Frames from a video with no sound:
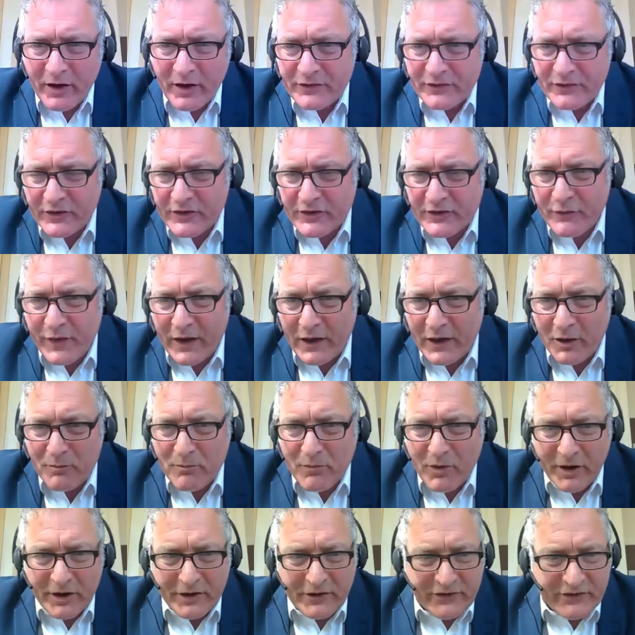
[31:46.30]
to develop
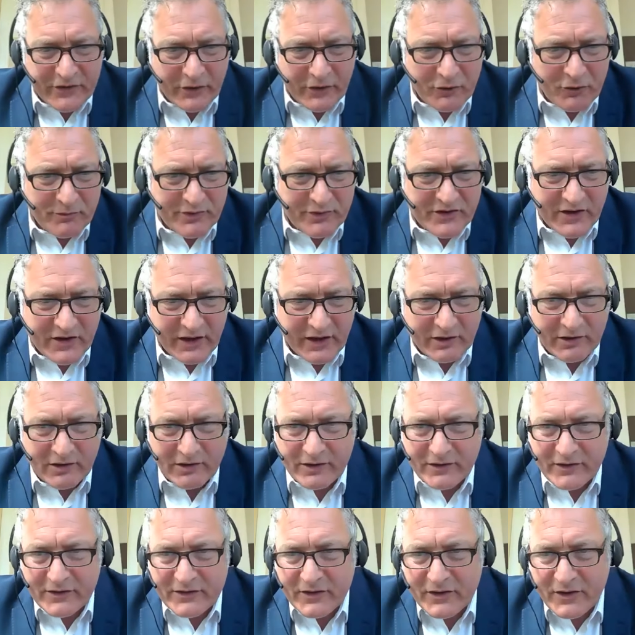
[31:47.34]
my Zoom
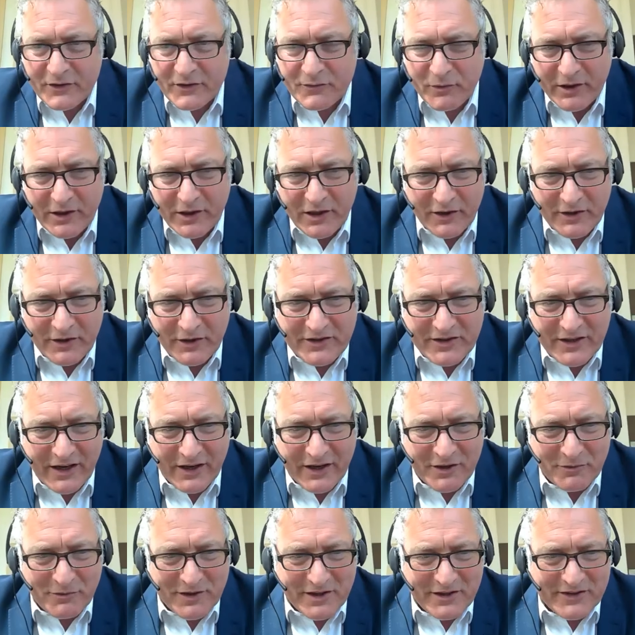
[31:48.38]
skills because we're learning
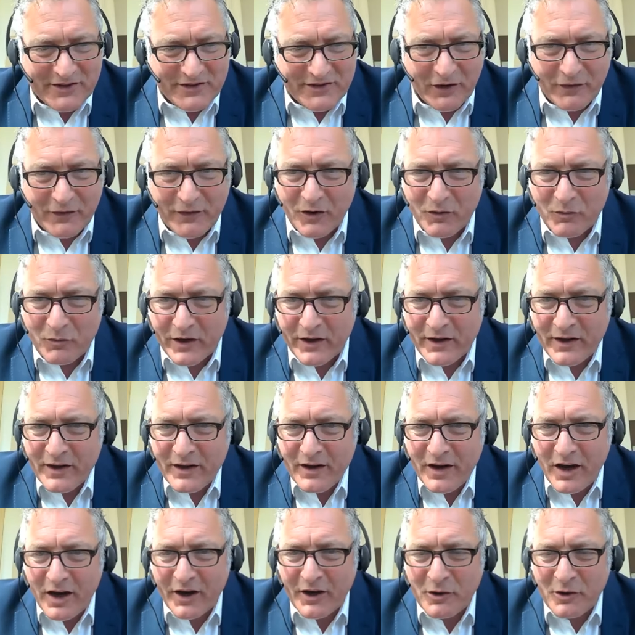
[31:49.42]
together with this stuff, aren't we?
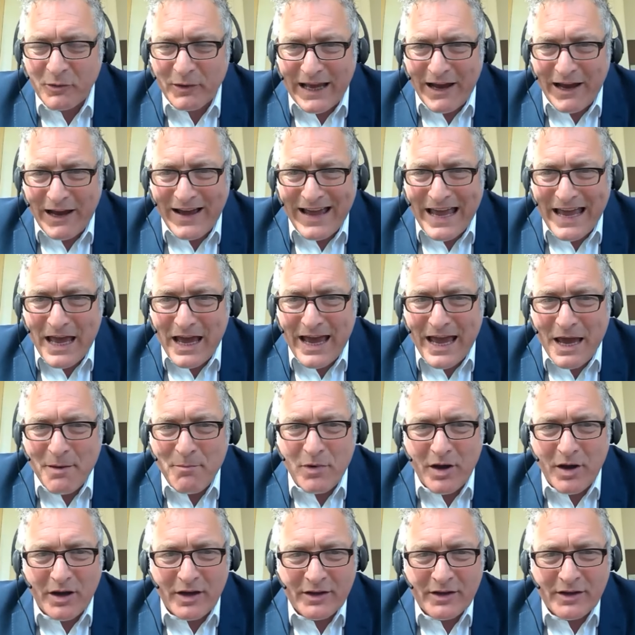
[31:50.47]
I'm going to allow
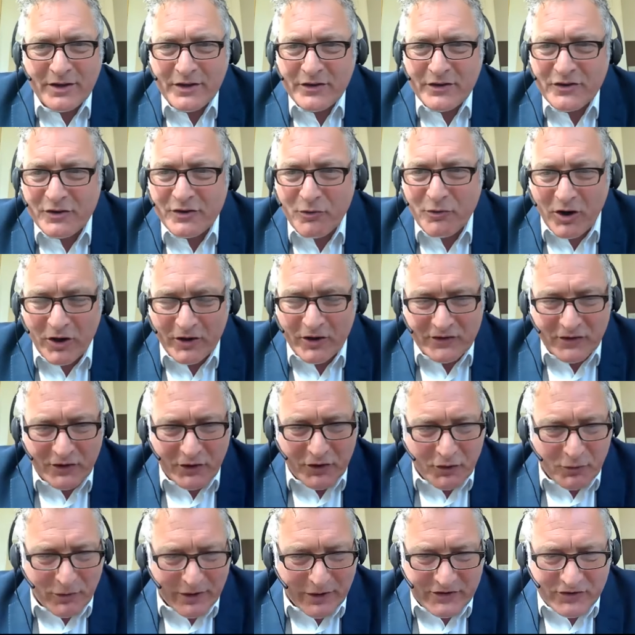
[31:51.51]
Emma to ask a
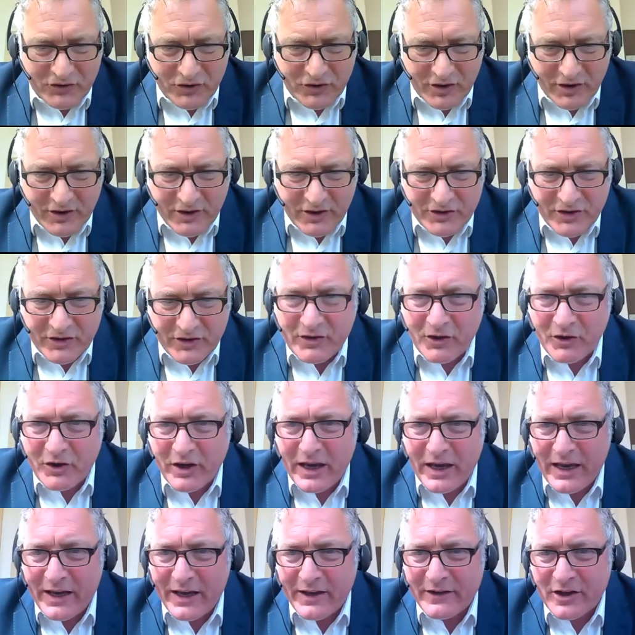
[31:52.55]
question because she's got her
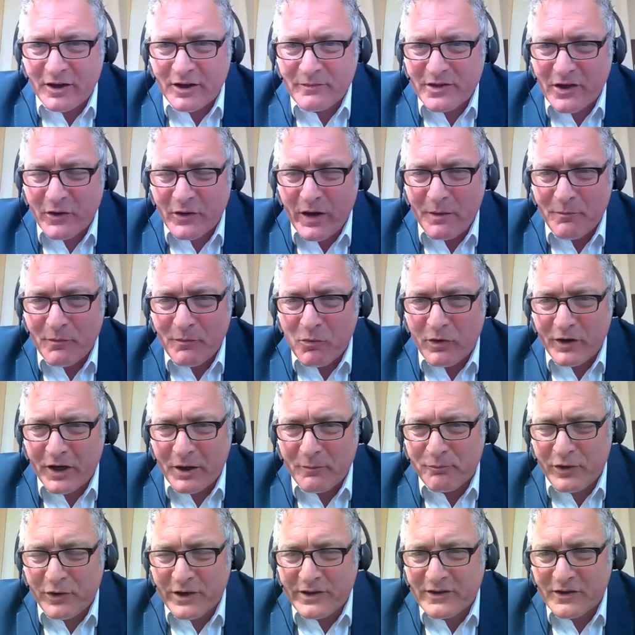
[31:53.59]
hand up. So Emma, when I
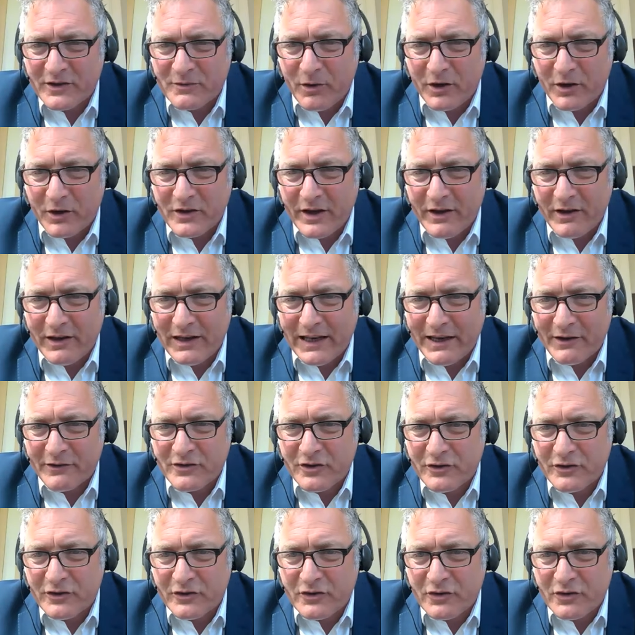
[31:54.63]
press this button, it allows
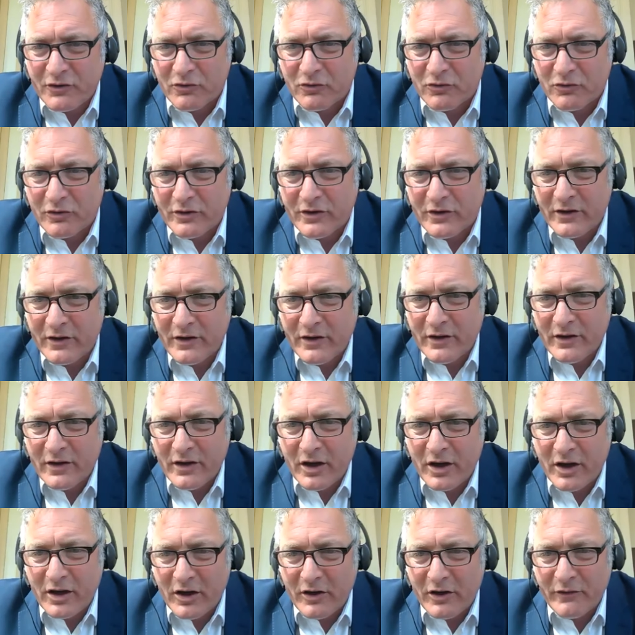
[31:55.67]
you to talk.
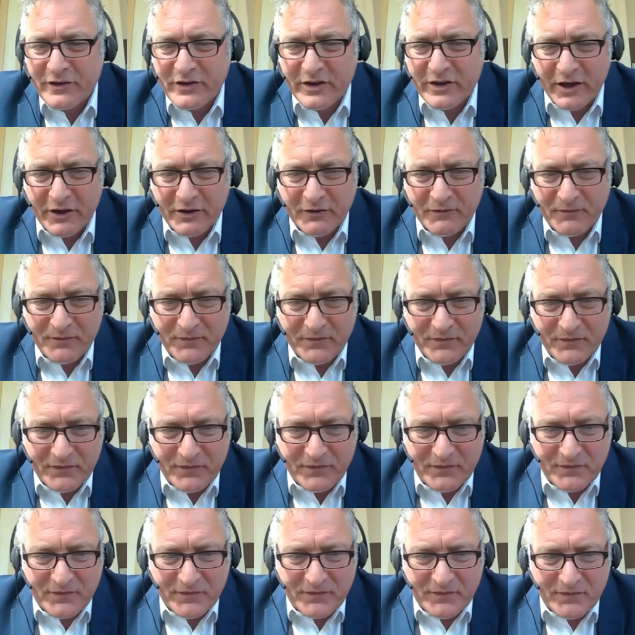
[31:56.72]
Over to you.
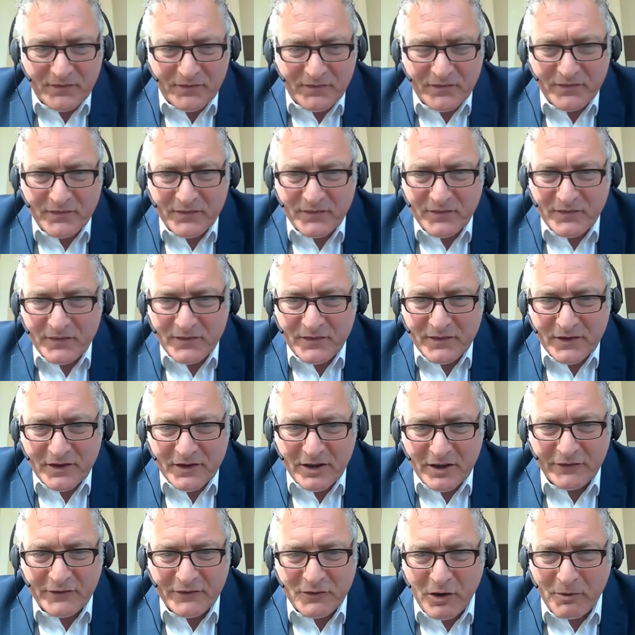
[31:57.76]

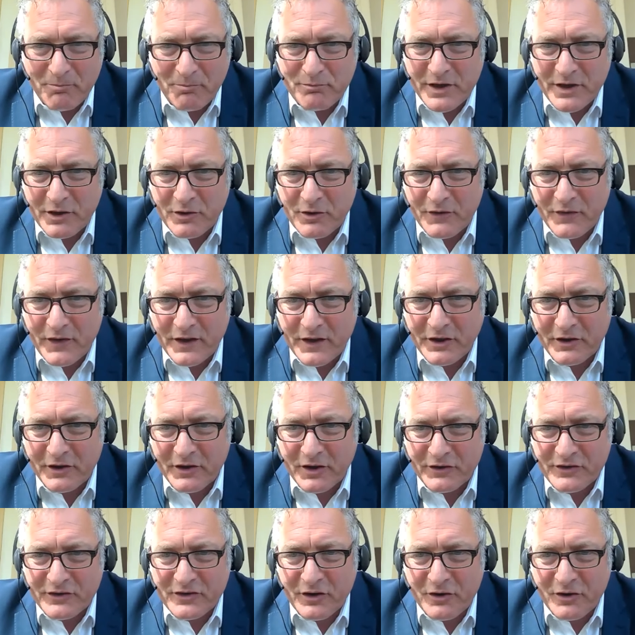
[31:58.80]
You'll have to unmute and then you can ask your